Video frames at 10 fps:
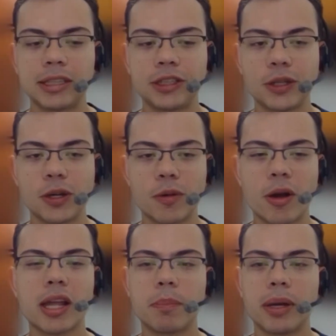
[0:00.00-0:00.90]
So
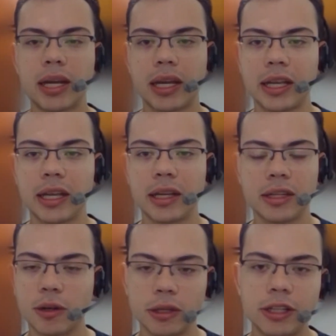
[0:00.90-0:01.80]
RocketPy,
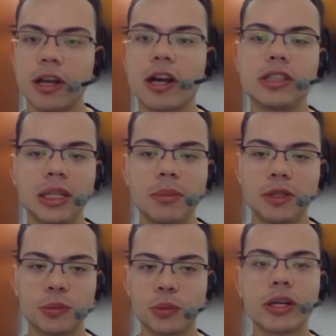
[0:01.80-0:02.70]
the entire team
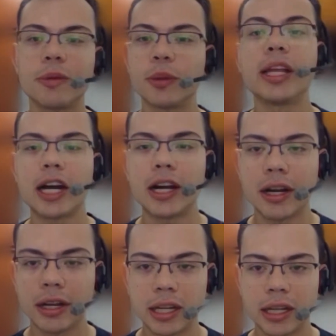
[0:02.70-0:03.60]
is working really
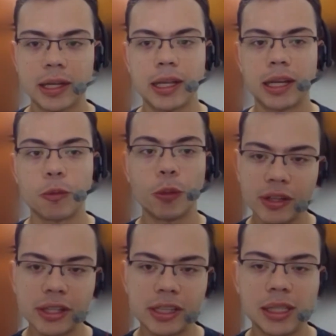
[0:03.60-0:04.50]
hard with
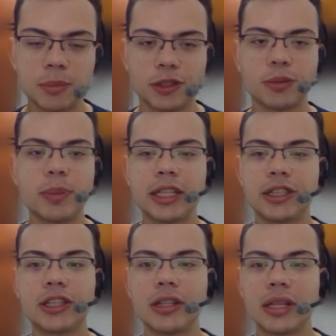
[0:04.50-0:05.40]
the teams to make
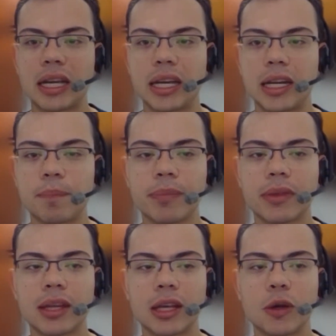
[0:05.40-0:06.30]
sure that
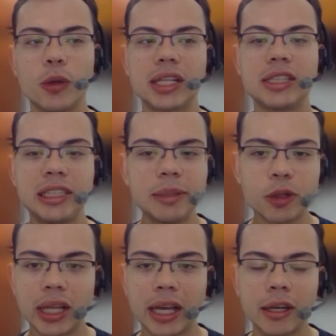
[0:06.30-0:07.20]
we can
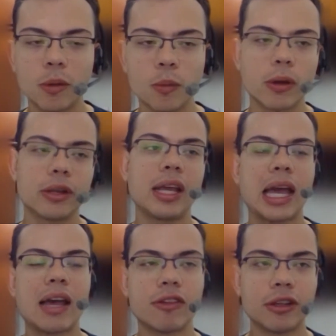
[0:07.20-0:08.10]
simulate what they
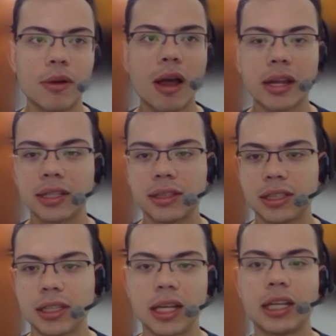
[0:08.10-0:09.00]
have on their
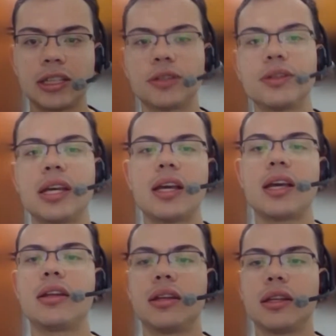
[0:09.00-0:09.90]
rockets so
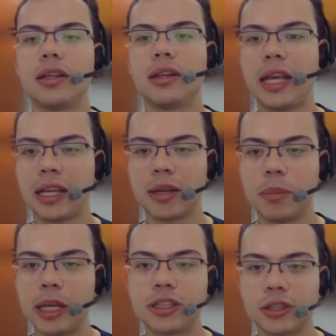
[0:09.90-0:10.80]
that they can
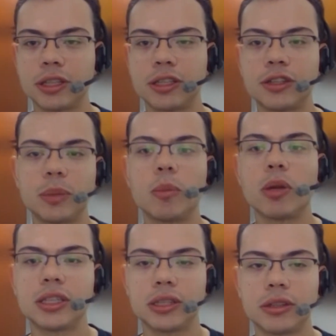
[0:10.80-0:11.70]
make sure that their
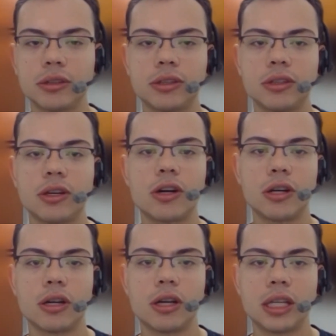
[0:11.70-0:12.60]
simulations
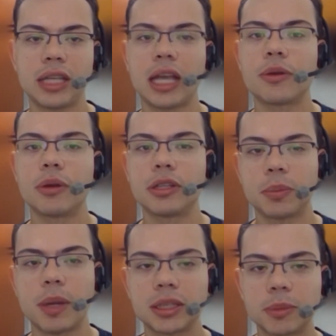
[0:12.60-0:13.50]
are as accurate as
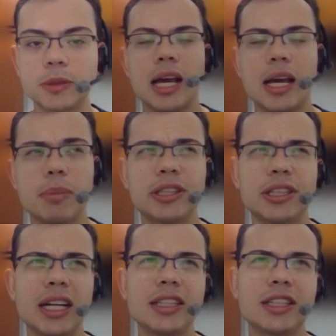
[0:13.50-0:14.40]
possible. And
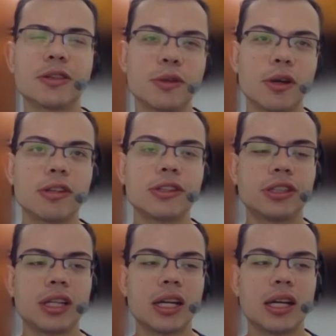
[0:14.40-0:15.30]
besides
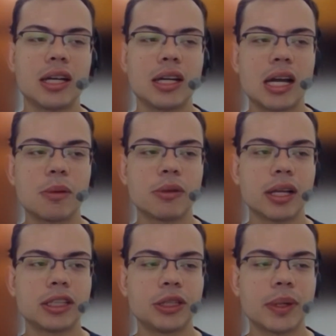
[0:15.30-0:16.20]
controllers, I would
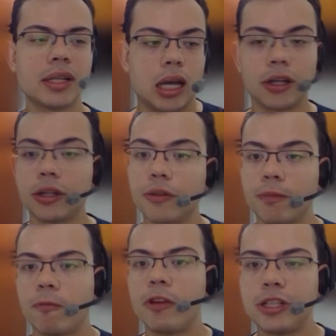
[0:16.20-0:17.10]
like to add another
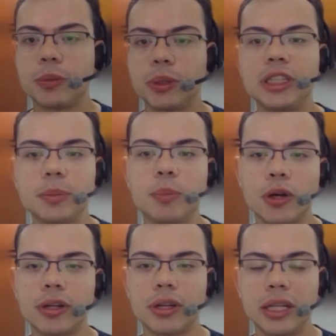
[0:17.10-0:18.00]
feature which is
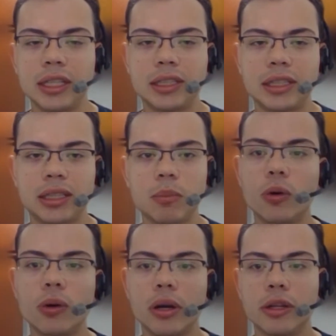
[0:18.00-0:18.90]
important is a
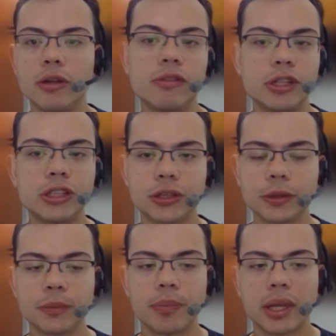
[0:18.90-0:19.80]
more
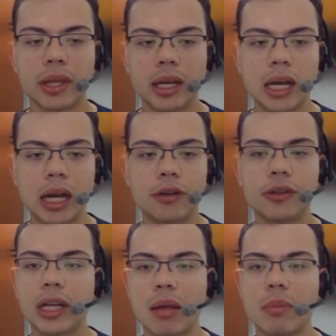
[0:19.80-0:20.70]
universal
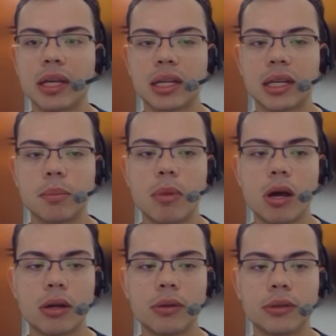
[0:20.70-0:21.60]
aerodynamic
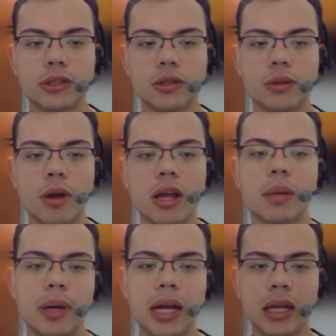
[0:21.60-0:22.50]
model. So
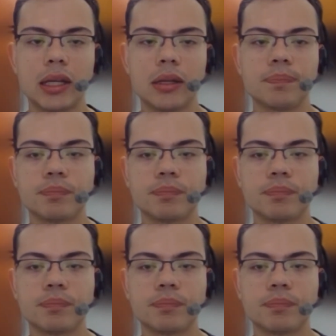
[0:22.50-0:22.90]
RocketPy